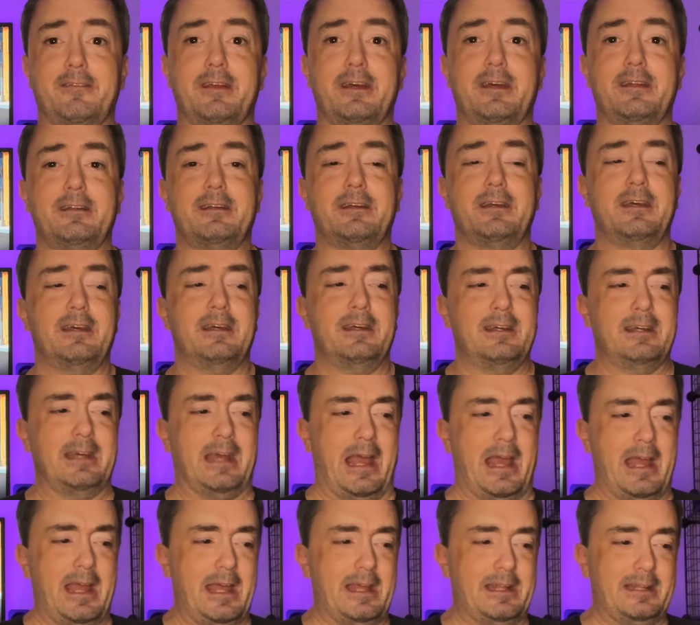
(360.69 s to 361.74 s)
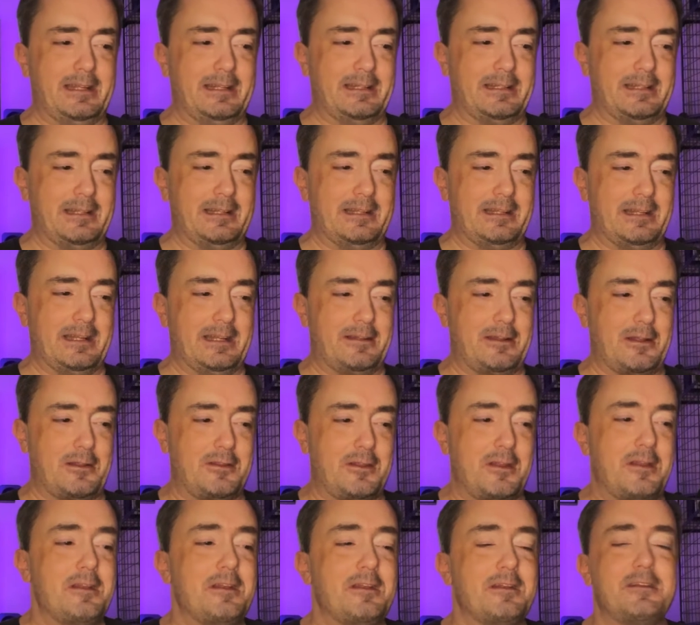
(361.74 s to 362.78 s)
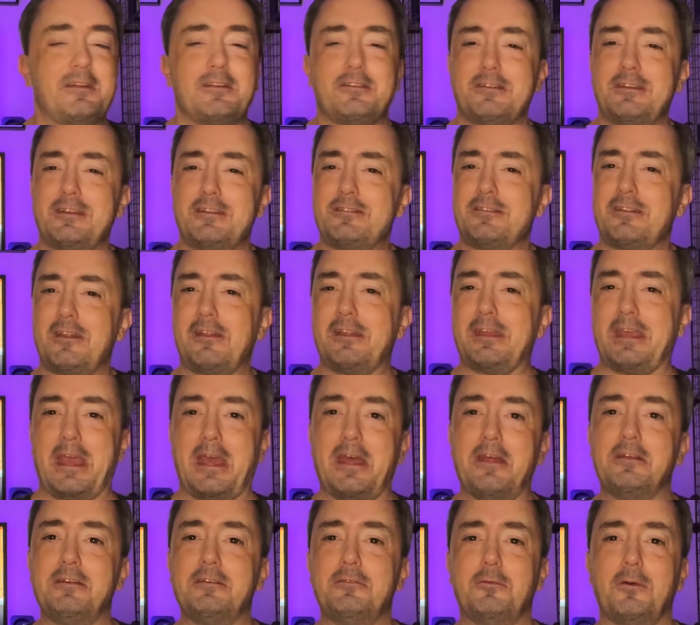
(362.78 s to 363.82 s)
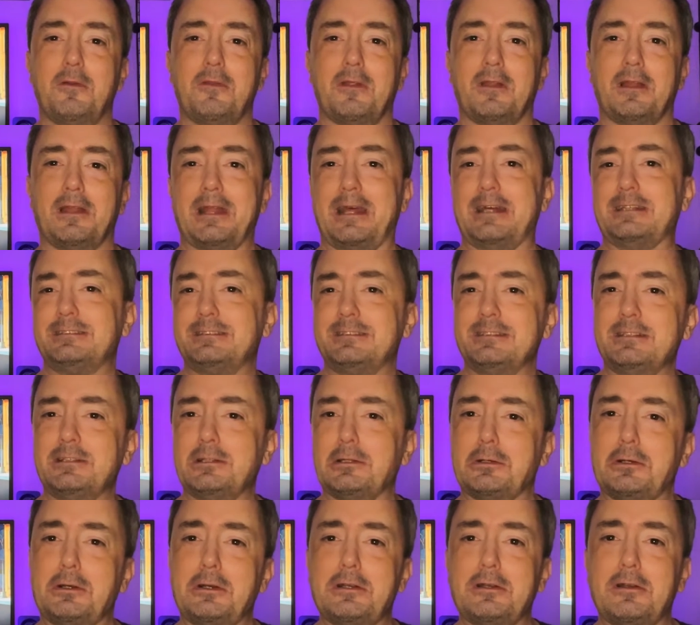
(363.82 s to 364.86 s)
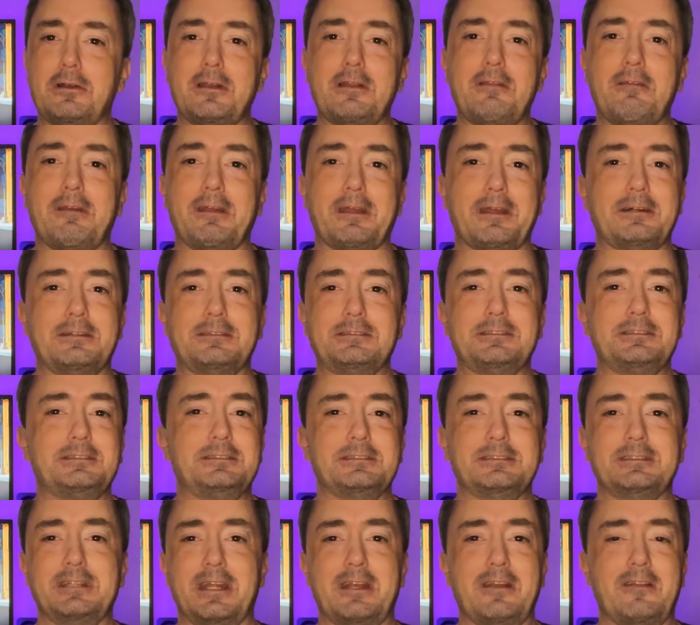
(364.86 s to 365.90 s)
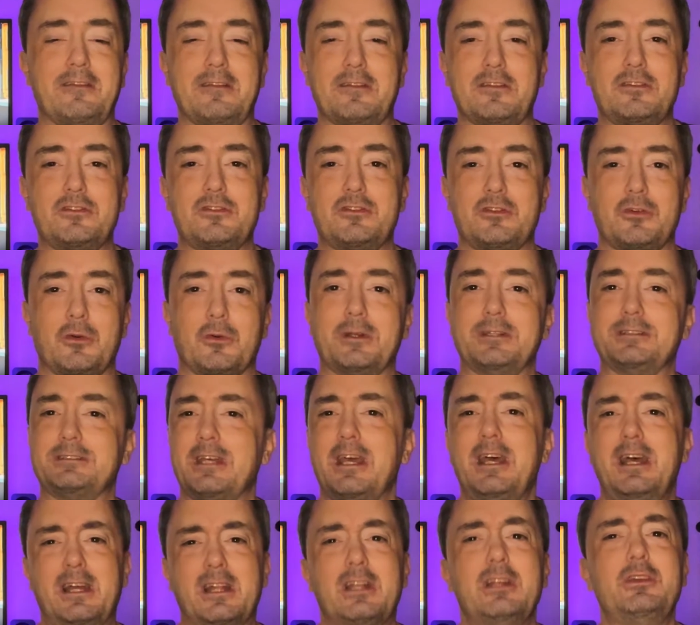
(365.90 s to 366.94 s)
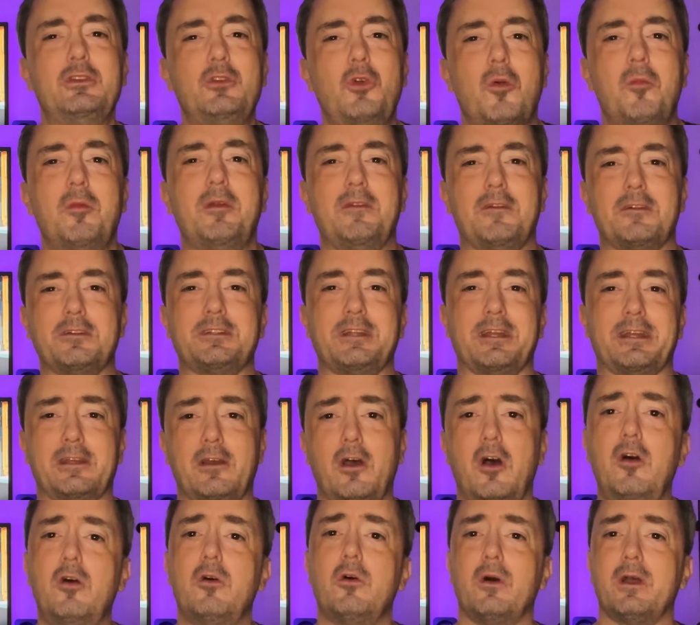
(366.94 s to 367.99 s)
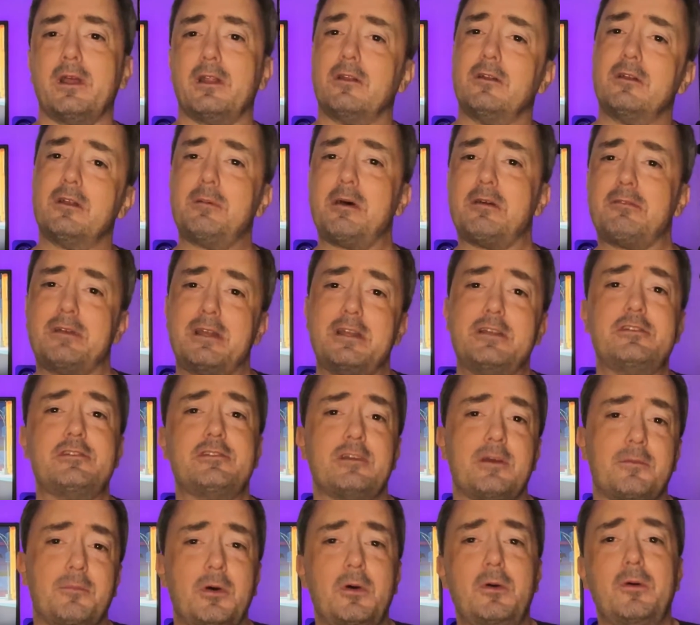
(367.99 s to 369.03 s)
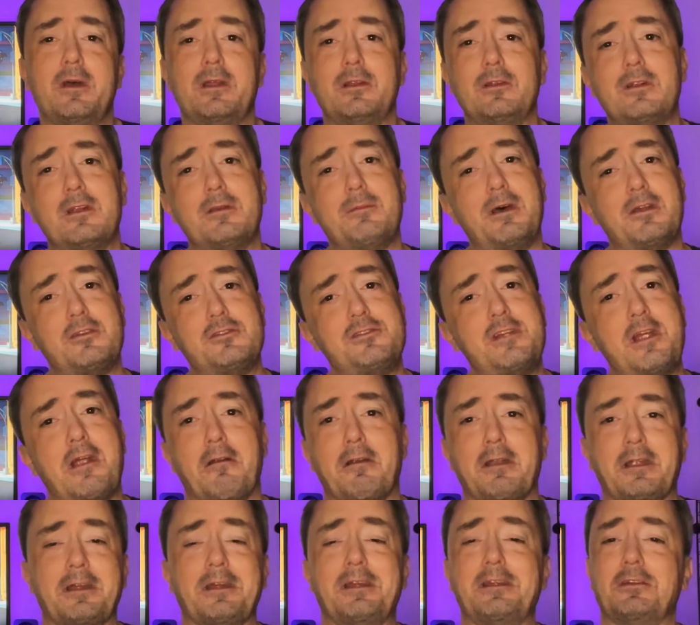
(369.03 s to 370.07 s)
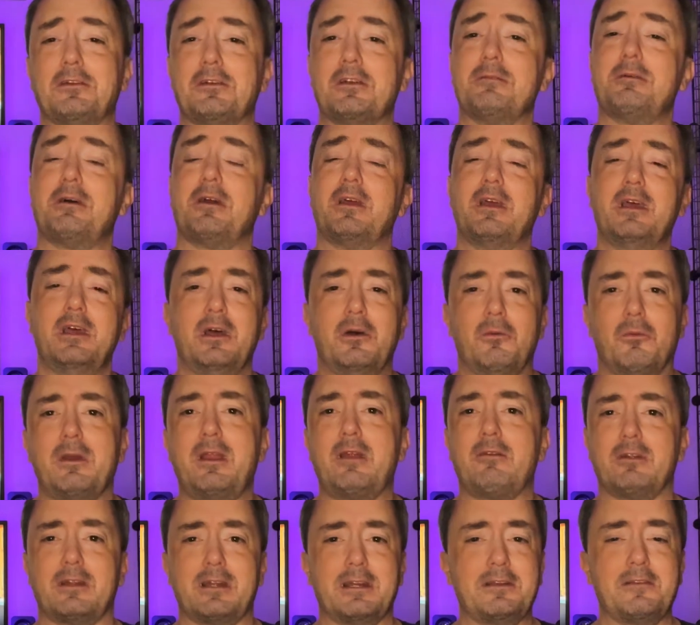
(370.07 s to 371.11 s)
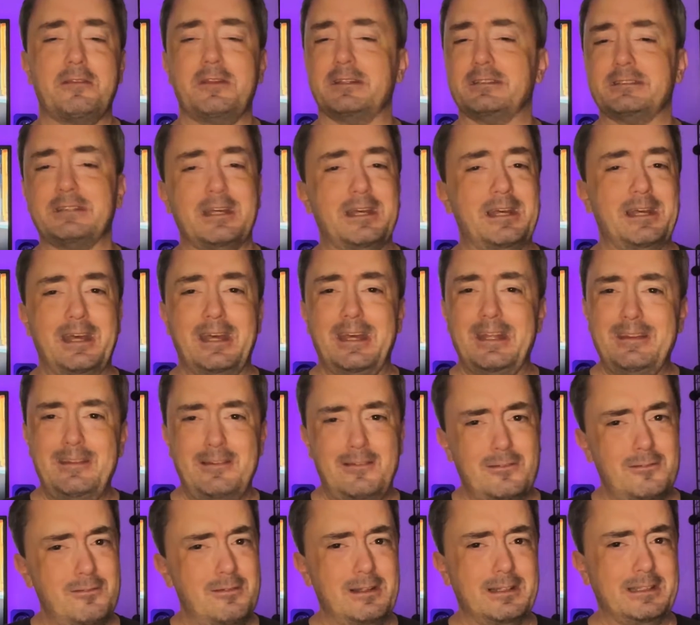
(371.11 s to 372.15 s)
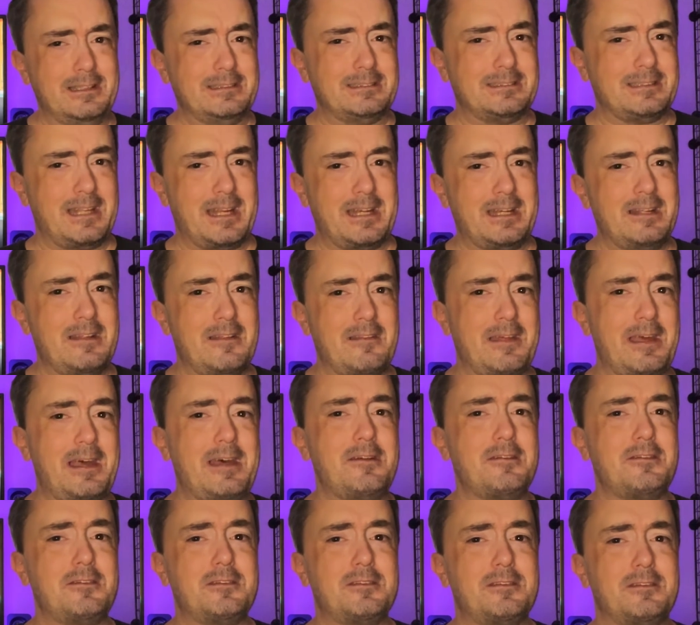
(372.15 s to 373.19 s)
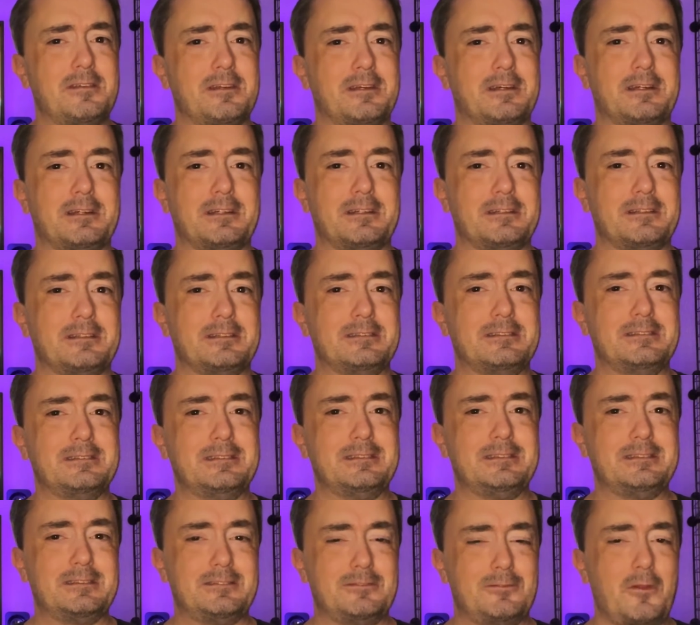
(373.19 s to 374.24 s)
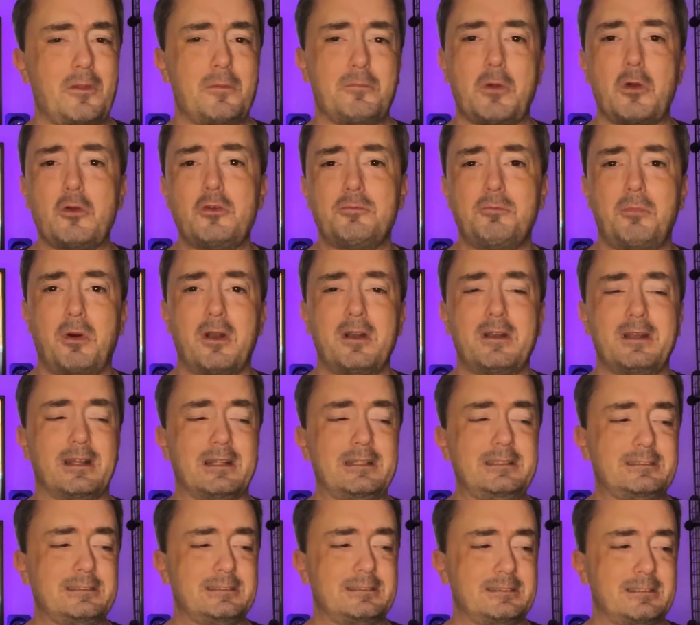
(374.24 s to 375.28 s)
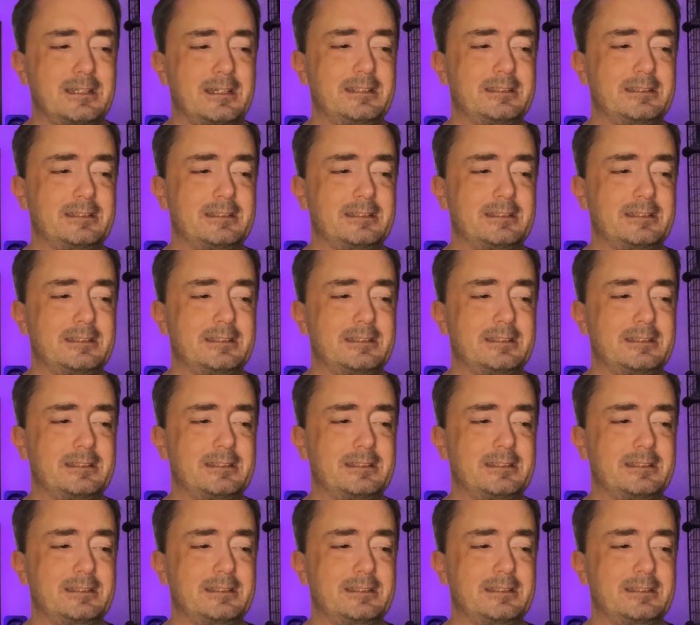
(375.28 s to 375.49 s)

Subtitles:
that. It doesn't necessarily end with a lesson learned or anything else in any of these stories. Normally there's like, oh, I learned about friendship. Oh, I learned about sharing. I learned about whatever kind of things. There really isn't any of that, for the most part. At least